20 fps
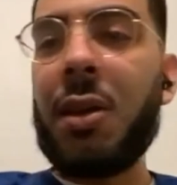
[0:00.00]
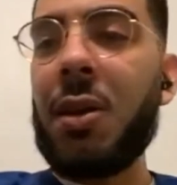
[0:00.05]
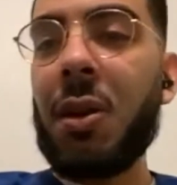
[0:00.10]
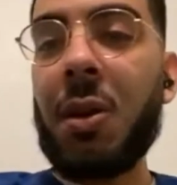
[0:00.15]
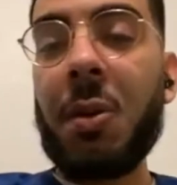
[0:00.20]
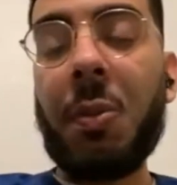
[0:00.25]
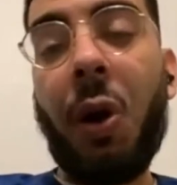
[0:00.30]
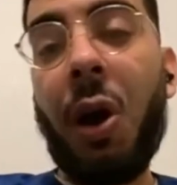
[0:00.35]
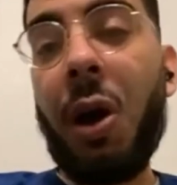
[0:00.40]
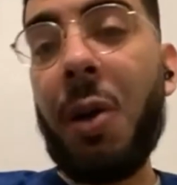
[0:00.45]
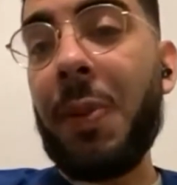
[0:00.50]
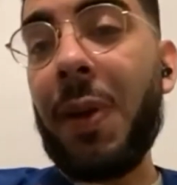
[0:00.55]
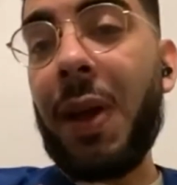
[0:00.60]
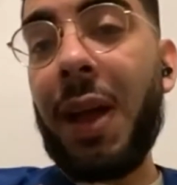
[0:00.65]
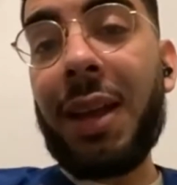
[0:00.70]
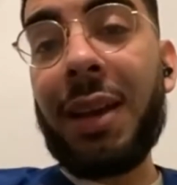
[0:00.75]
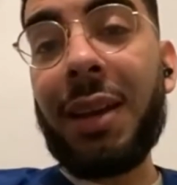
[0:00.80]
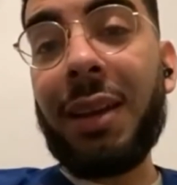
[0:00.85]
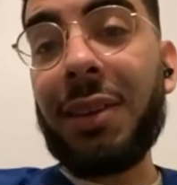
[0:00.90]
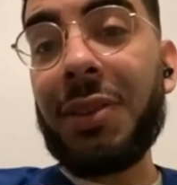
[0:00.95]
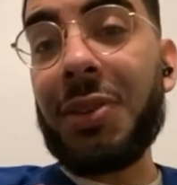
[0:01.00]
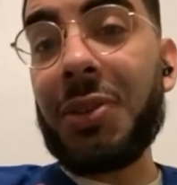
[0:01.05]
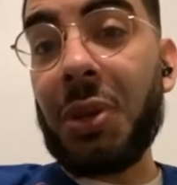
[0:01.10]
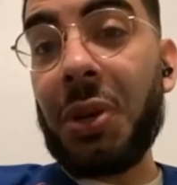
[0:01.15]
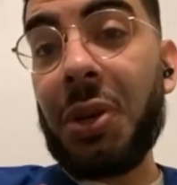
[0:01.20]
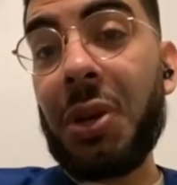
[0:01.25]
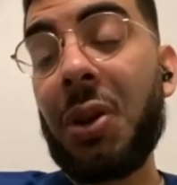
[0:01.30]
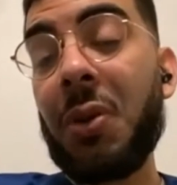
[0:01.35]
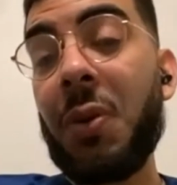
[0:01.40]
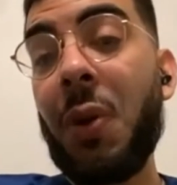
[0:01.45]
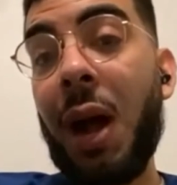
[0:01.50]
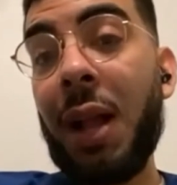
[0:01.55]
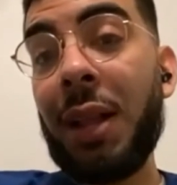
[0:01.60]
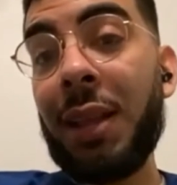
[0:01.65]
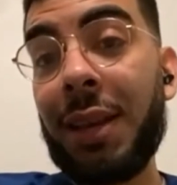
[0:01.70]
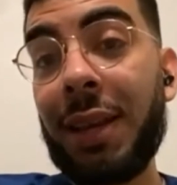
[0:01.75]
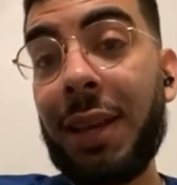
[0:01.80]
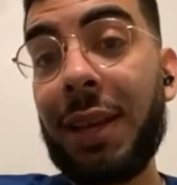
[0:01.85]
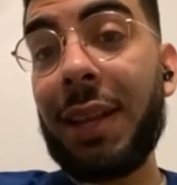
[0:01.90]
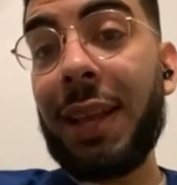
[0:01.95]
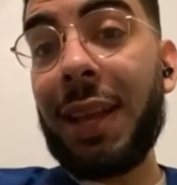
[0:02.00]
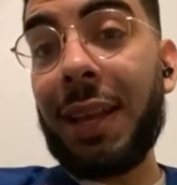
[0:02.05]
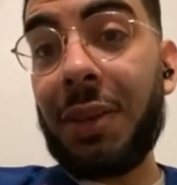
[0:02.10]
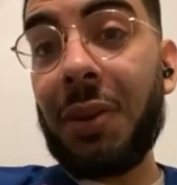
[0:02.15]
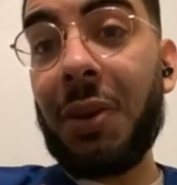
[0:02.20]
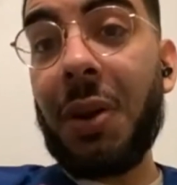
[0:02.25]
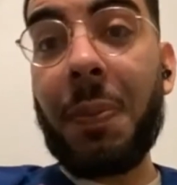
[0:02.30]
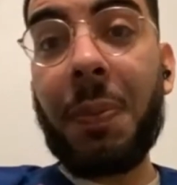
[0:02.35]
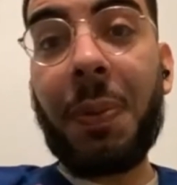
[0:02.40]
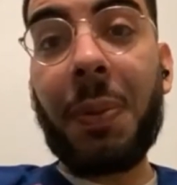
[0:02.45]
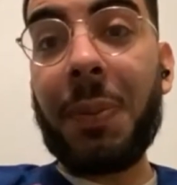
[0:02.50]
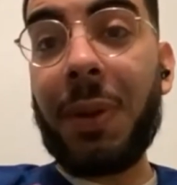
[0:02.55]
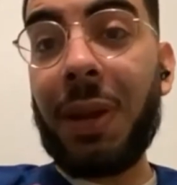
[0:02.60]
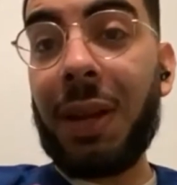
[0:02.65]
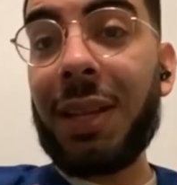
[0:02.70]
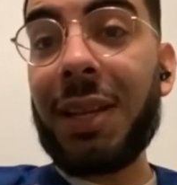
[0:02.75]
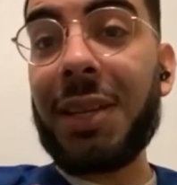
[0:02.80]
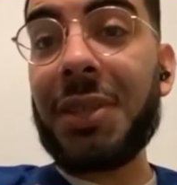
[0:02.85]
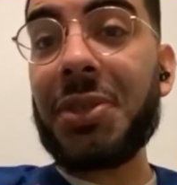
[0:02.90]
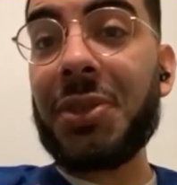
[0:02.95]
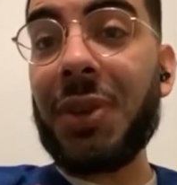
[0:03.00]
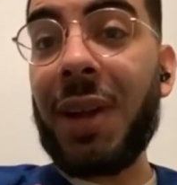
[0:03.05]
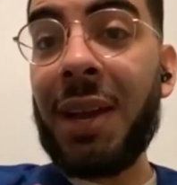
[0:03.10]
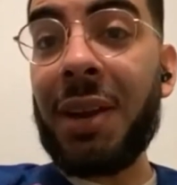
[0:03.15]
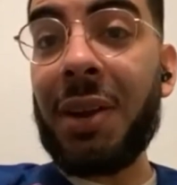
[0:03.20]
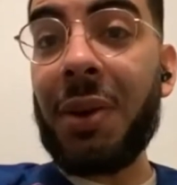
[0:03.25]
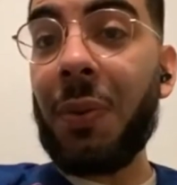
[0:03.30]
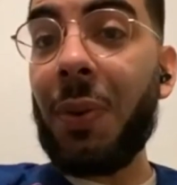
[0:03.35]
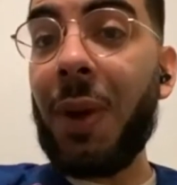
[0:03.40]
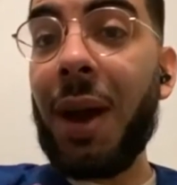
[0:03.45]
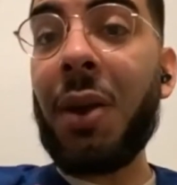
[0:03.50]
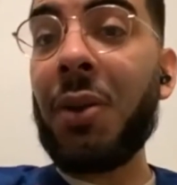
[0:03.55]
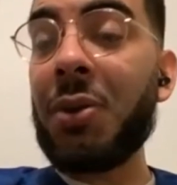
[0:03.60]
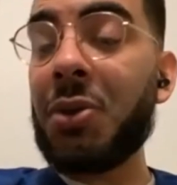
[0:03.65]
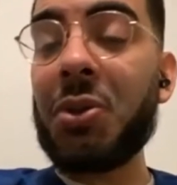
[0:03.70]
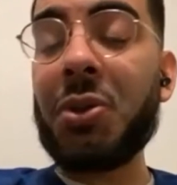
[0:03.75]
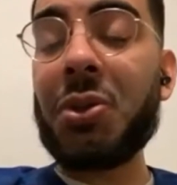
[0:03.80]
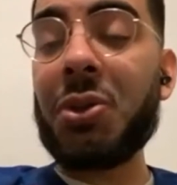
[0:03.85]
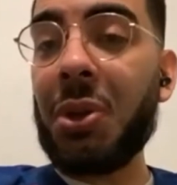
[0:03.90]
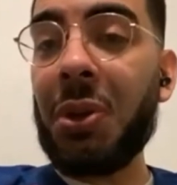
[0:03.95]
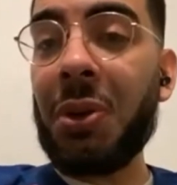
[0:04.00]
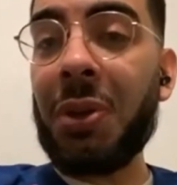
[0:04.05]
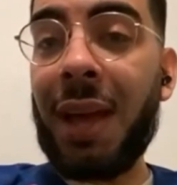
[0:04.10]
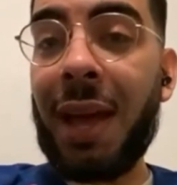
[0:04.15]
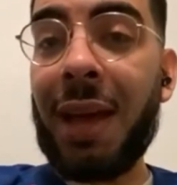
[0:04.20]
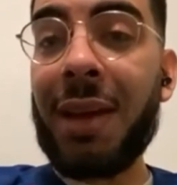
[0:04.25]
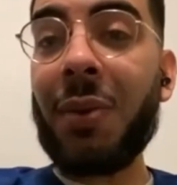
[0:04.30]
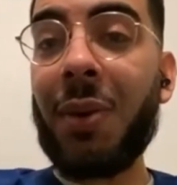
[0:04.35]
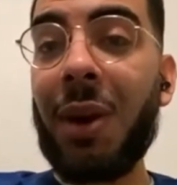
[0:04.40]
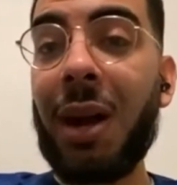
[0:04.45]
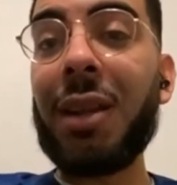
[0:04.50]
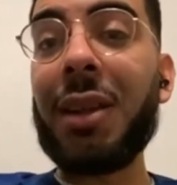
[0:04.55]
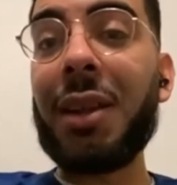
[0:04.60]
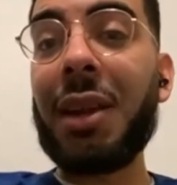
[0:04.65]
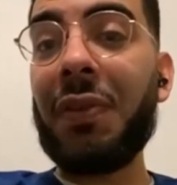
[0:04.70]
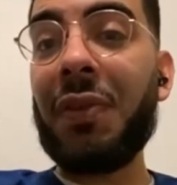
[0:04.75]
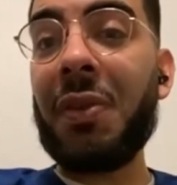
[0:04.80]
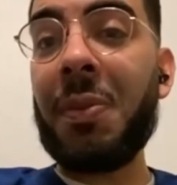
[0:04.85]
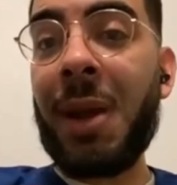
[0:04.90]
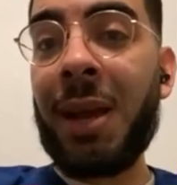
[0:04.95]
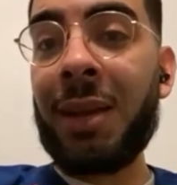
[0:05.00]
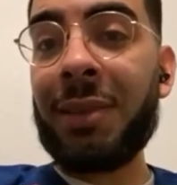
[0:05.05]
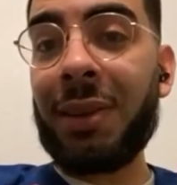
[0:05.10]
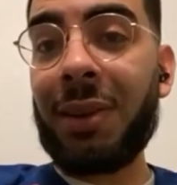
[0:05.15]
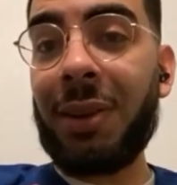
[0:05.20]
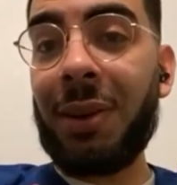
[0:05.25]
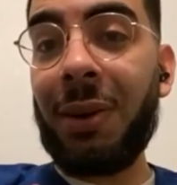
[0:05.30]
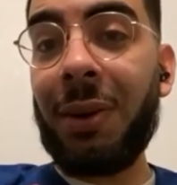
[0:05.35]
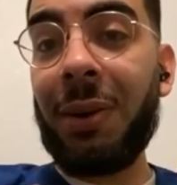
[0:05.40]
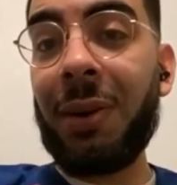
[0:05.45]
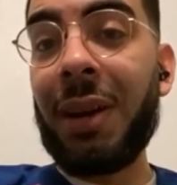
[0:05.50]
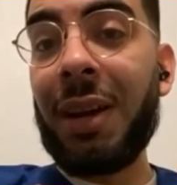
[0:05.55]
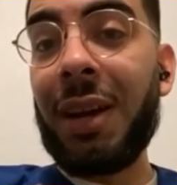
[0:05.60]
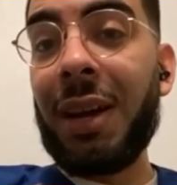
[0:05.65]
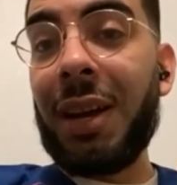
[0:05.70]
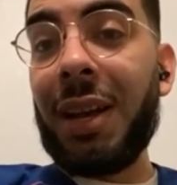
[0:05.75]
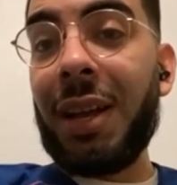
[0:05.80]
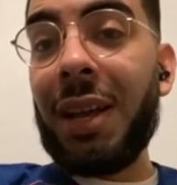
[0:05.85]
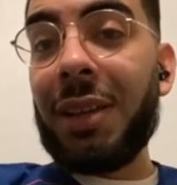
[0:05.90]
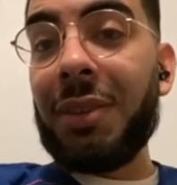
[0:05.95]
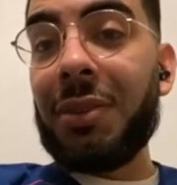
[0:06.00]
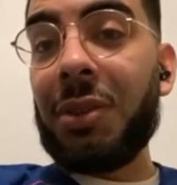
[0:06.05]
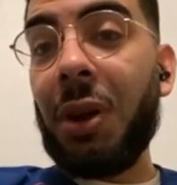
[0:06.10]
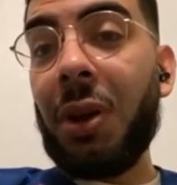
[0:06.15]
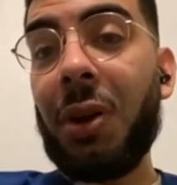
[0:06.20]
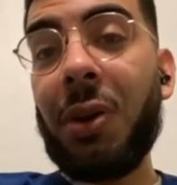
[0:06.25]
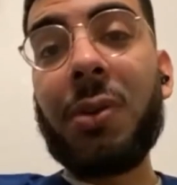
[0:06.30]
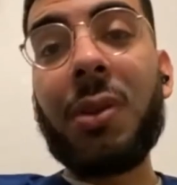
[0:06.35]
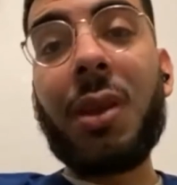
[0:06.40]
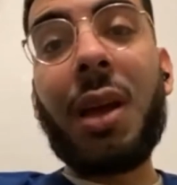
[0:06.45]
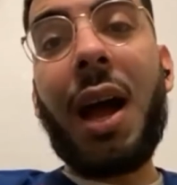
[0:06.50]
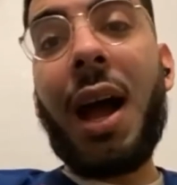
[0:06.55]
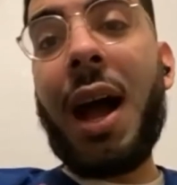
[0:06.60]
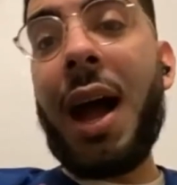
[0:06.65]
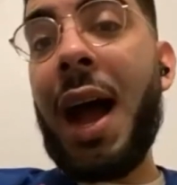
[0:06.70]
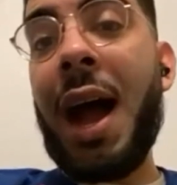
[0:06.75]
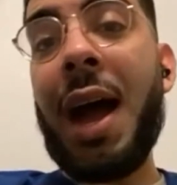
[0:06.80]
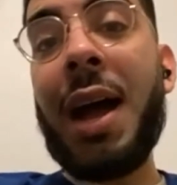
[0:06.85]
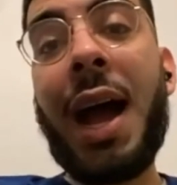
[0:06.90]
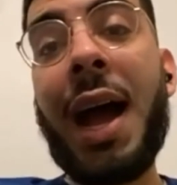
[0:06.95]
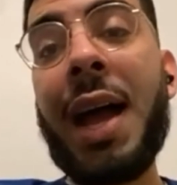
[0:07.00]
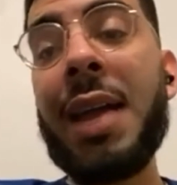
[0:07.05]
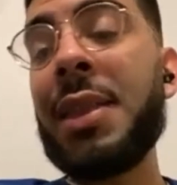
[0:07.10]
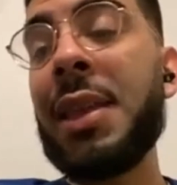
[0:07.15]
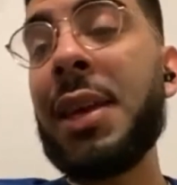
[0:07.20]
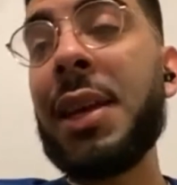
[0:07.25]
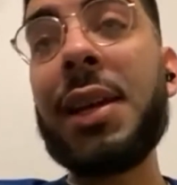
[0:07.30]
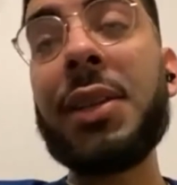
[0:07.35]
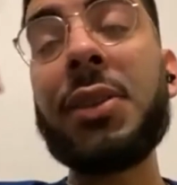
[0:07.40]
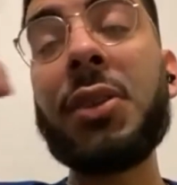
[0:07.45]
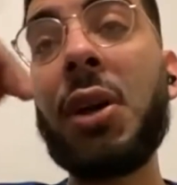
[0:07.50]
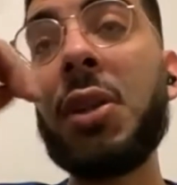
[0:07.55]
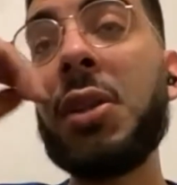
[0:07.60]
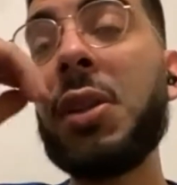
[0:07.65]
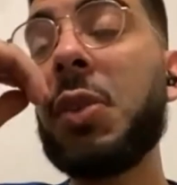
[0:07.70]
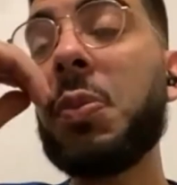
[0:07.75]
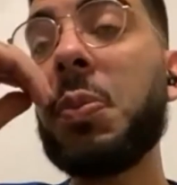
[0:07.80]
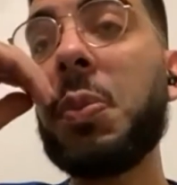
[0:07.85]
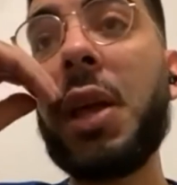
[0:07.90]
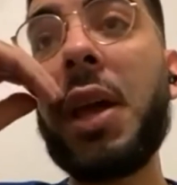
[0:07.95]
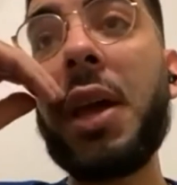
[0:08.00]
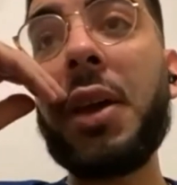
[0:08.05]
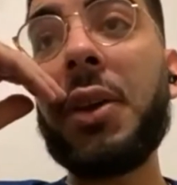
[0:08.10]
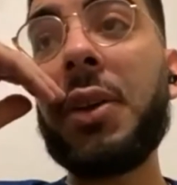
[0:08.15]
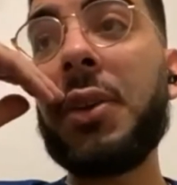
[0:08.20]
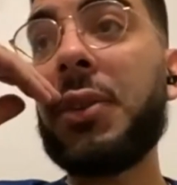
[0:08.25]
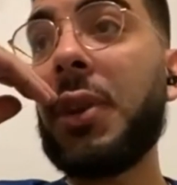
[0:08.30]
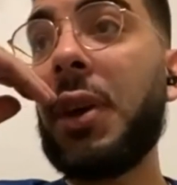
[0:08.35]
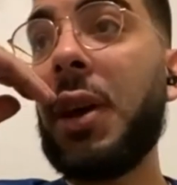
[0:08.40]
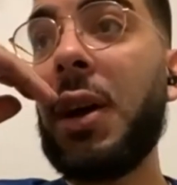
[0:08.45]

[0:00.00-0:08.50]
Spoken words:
come on, man, show your quality. Like you're a Premier League striker. Why don't you show that quality for Mexico? So I think it's on these players.